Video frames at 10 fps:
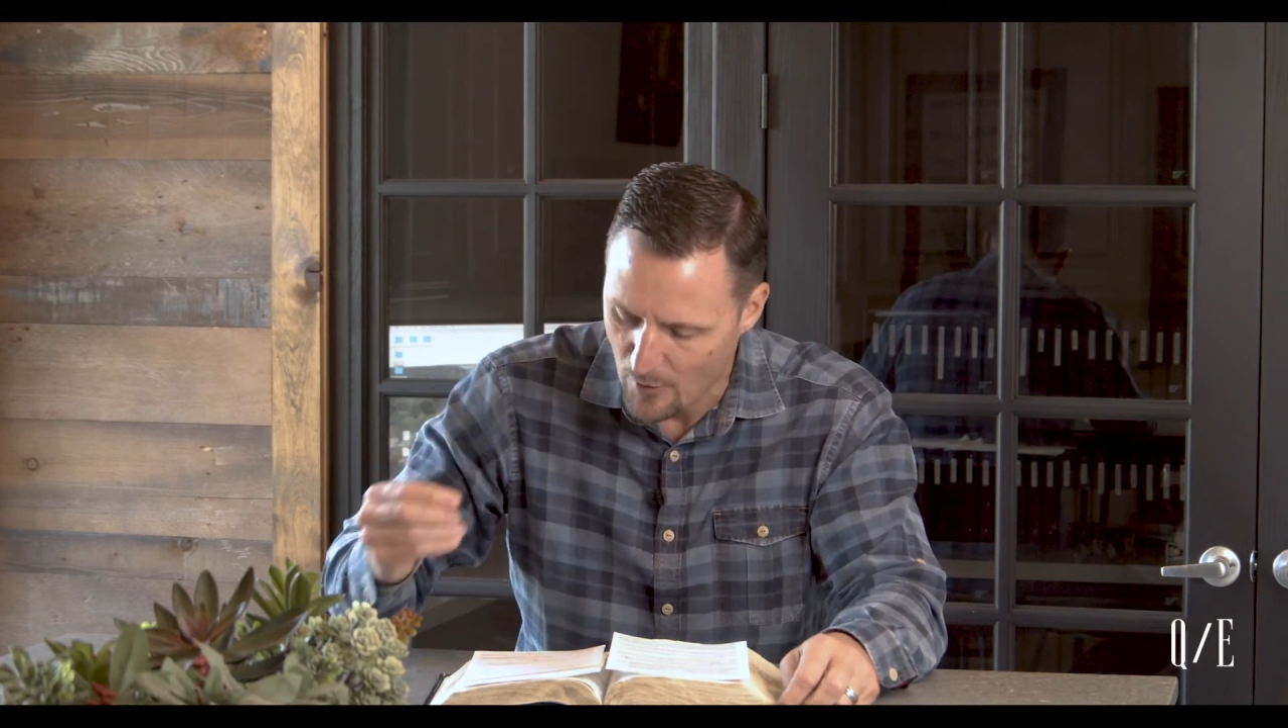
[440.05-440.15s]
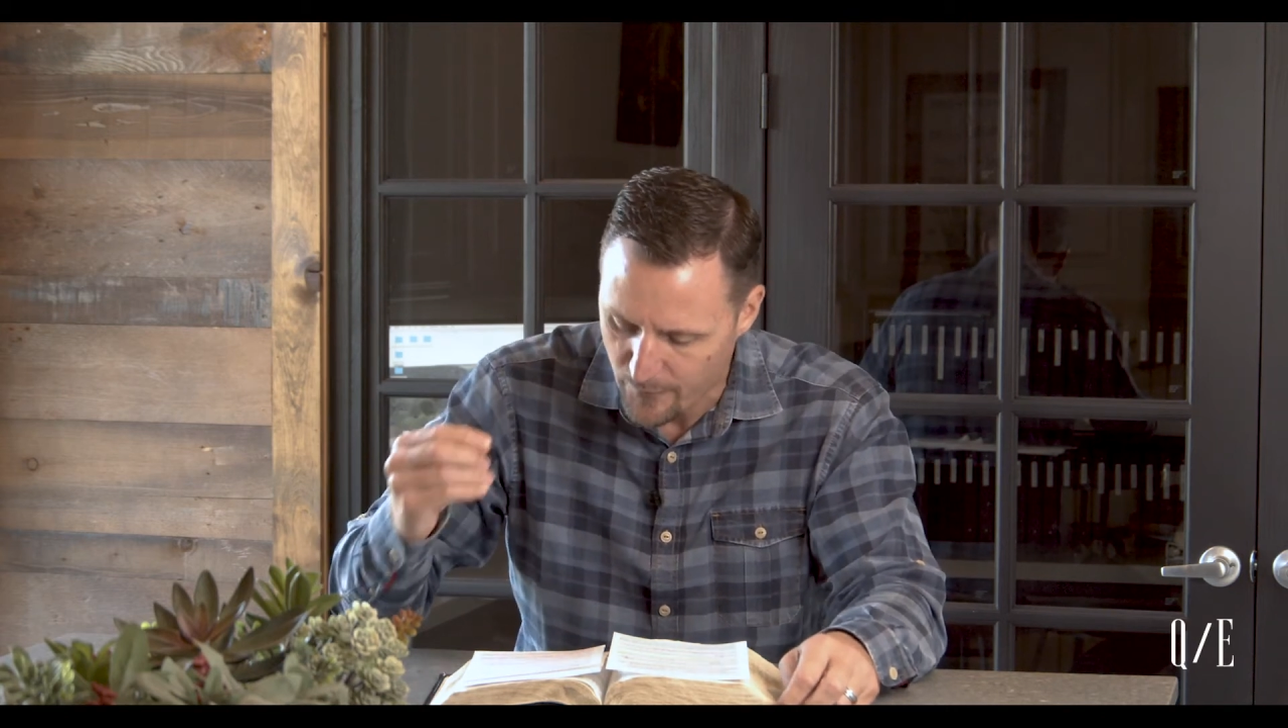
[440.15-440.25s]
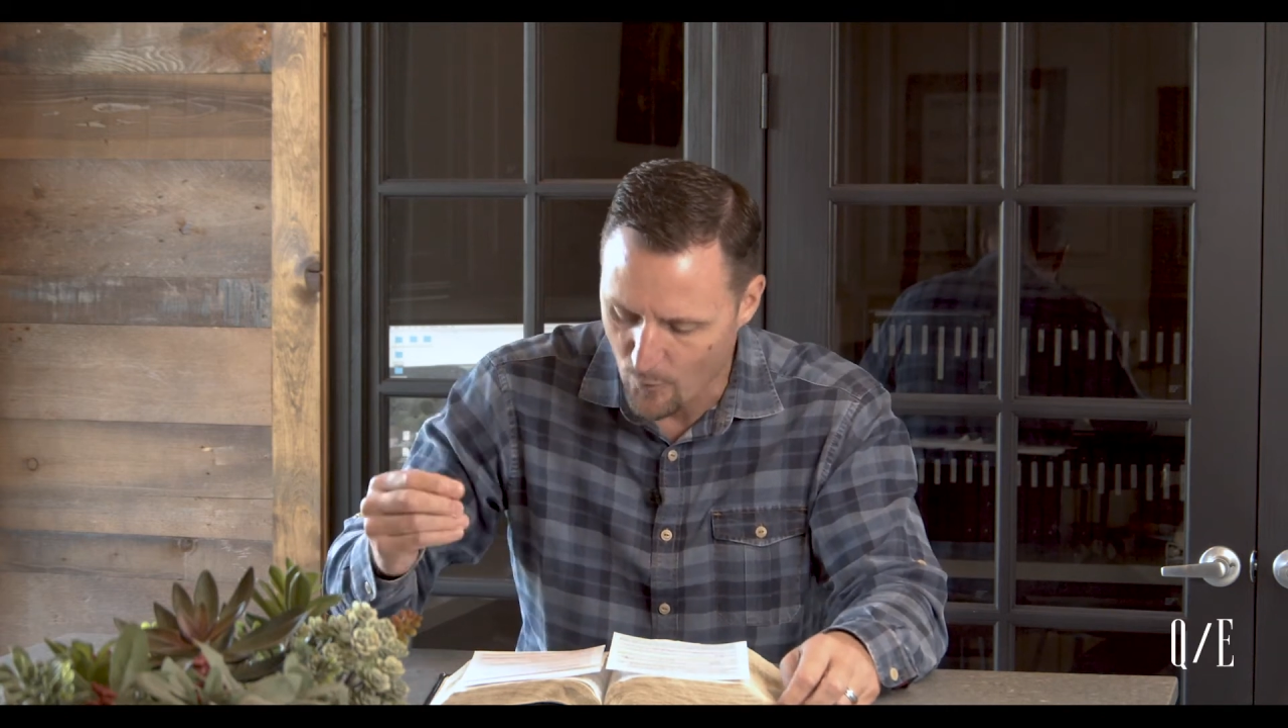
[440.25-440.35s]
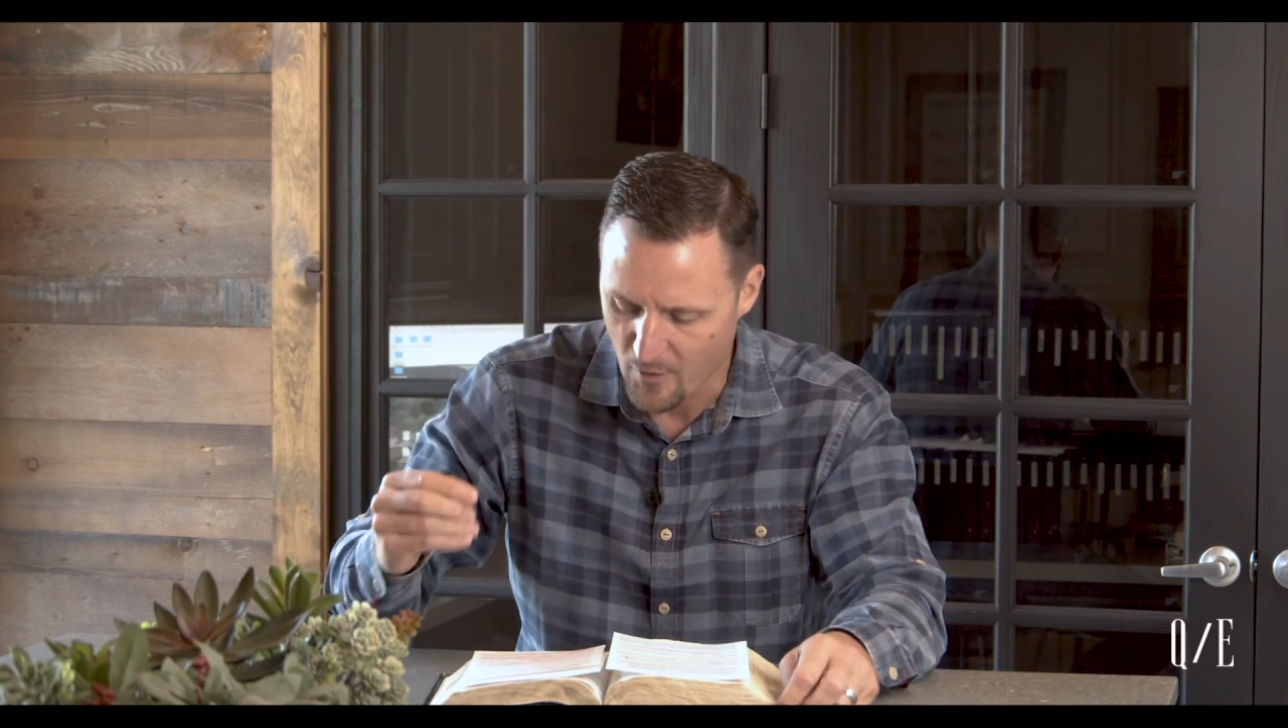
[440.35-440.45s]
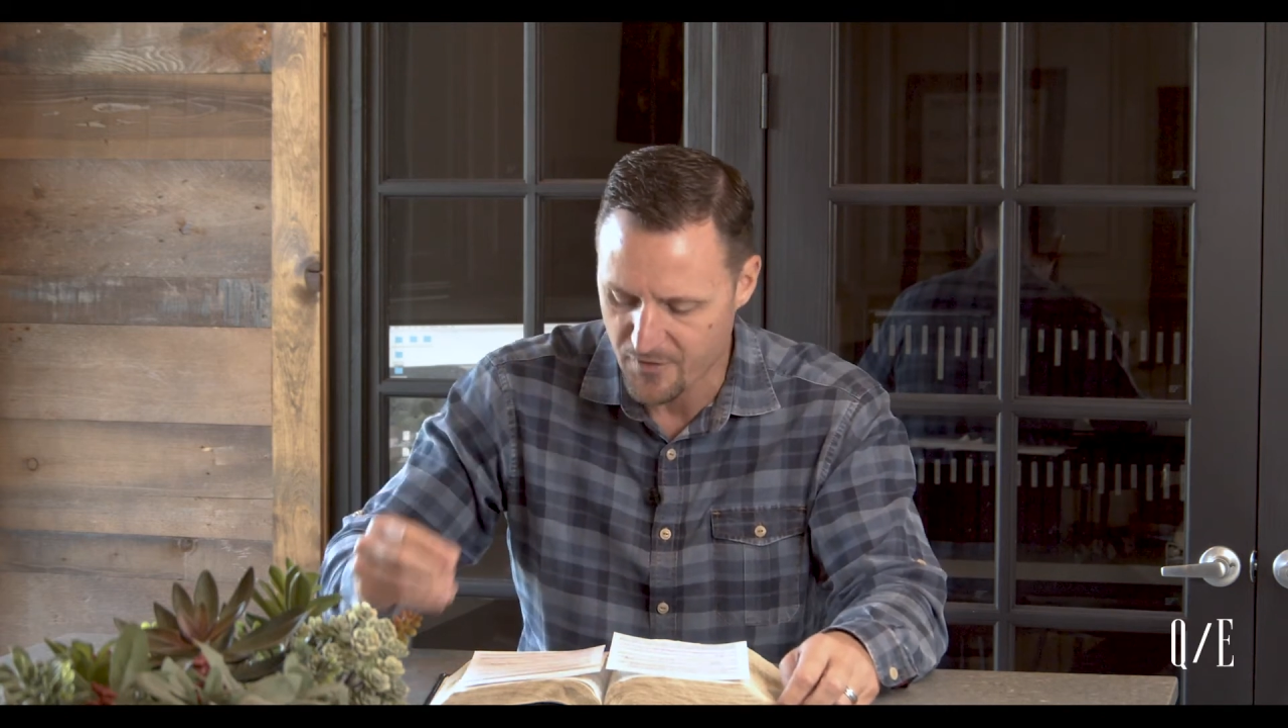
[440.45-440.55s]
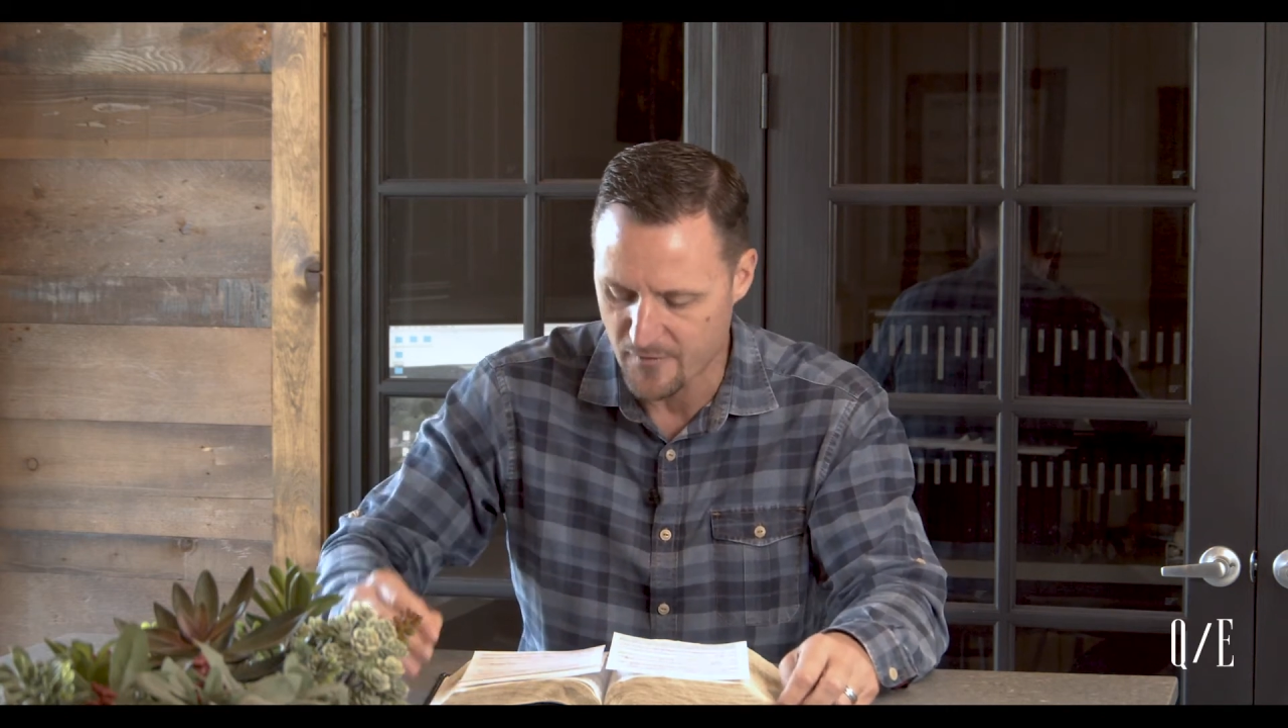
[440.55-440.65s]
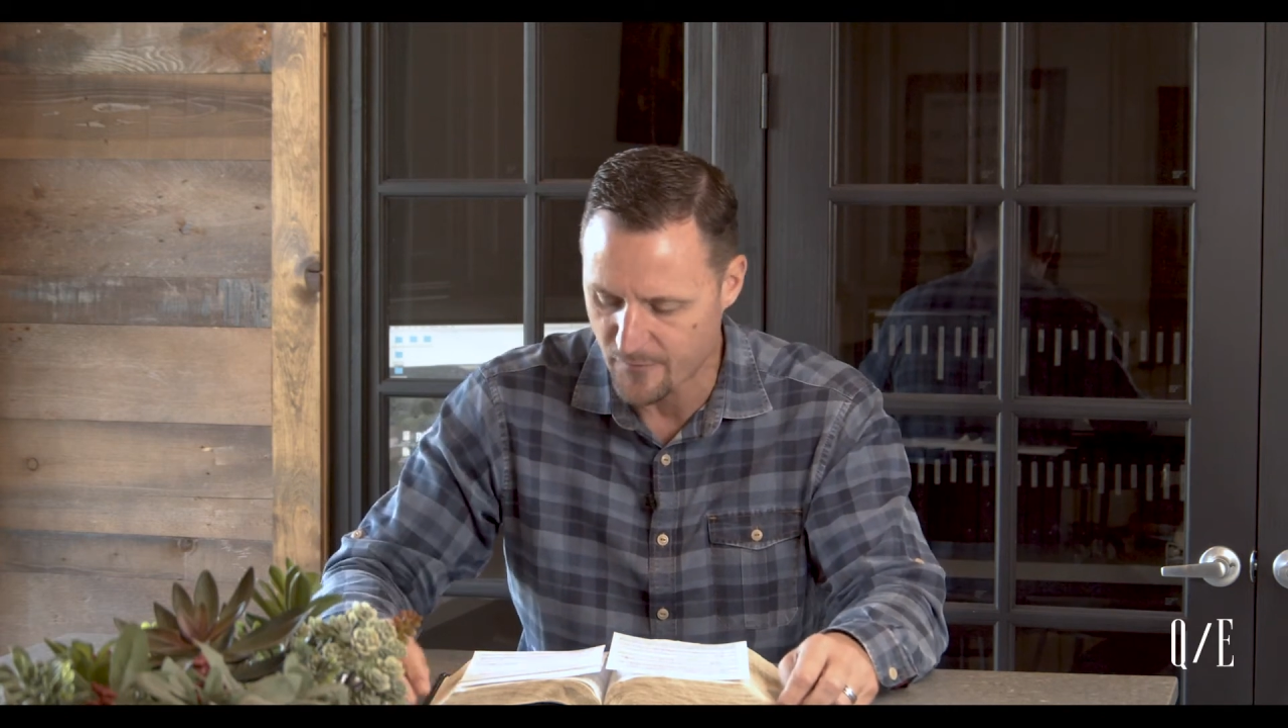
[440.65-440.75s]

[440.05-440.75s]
forth the